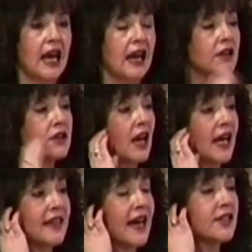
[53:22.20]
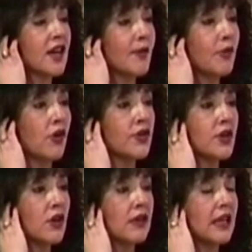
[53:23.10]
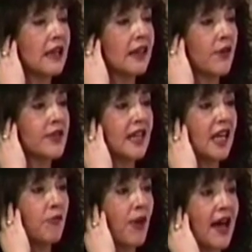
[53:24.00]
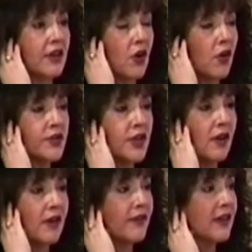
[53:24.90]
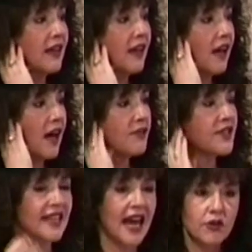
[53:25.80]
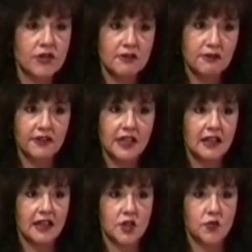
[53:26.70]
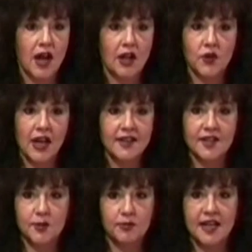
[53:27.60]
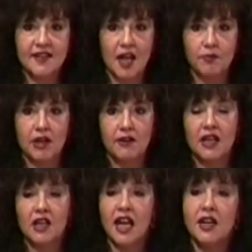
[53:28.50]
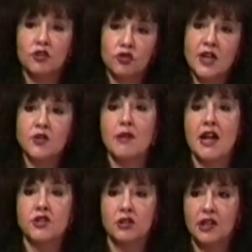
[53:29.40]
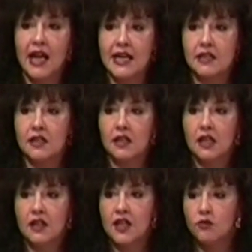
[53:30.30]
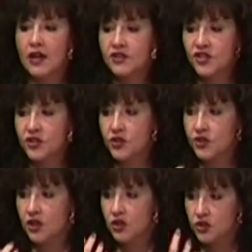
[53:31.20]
And at that time also, there is an impact also of sound and feeling as well. You can't explain that, but try to imagine light that registers